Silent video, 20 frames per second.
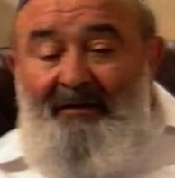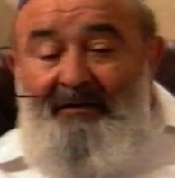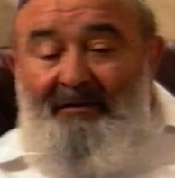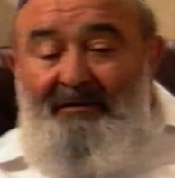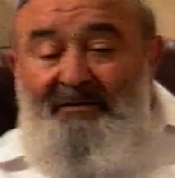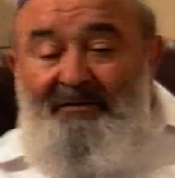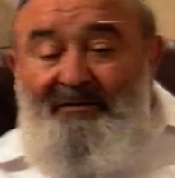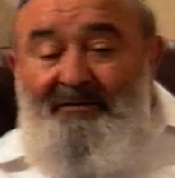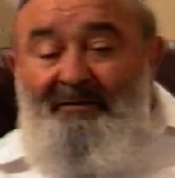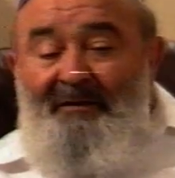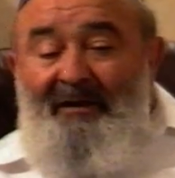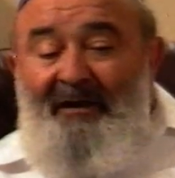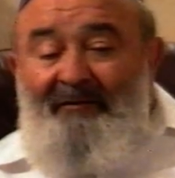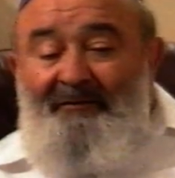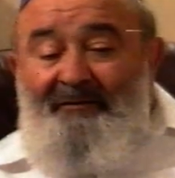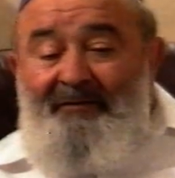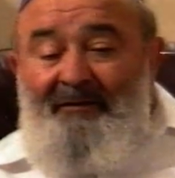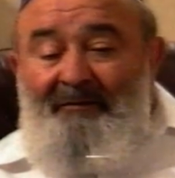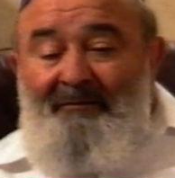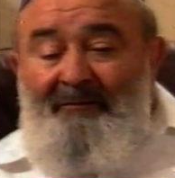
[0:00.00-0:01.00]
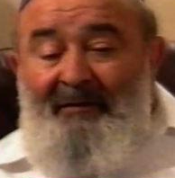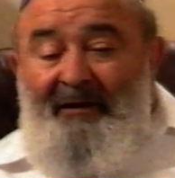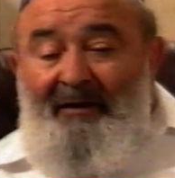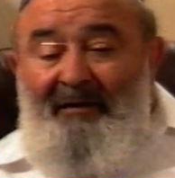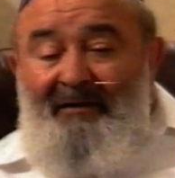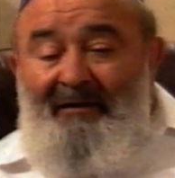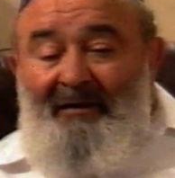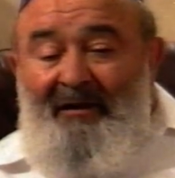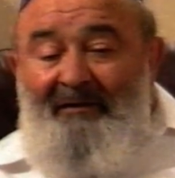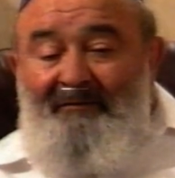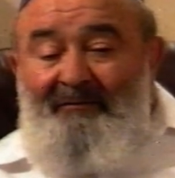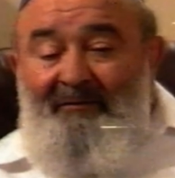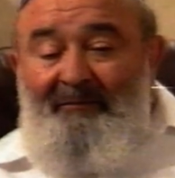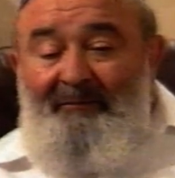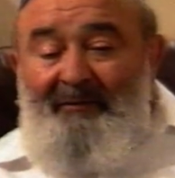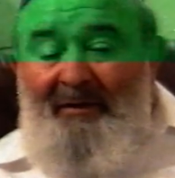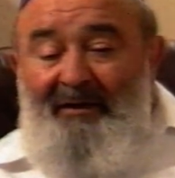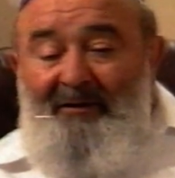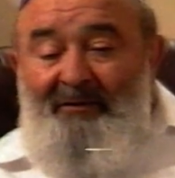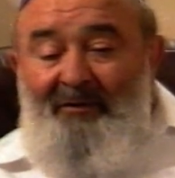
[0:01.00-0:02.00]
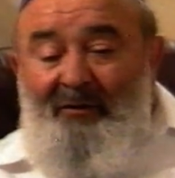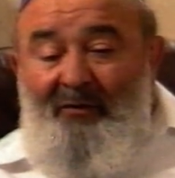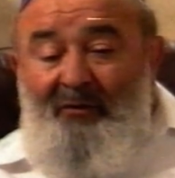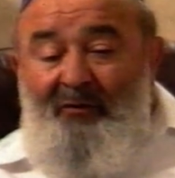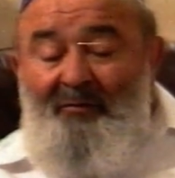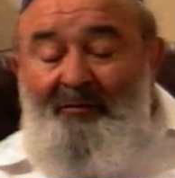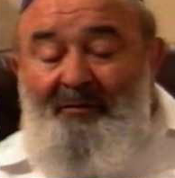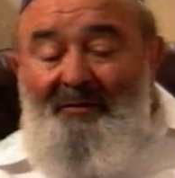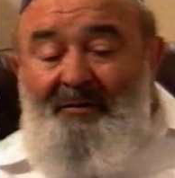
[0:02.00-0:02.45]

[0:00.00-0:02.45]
Soon after my arrival back home,